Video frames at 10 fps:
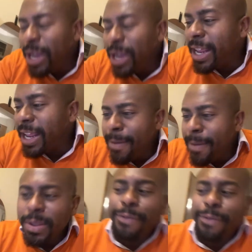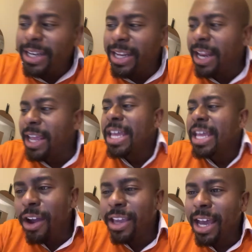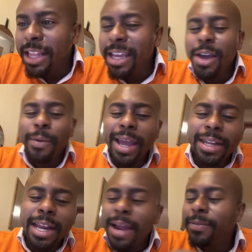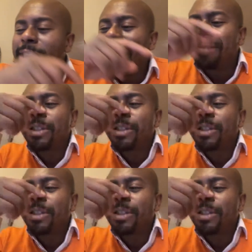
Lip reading: Diddy. Free Diddy, free Kelly. We end in every live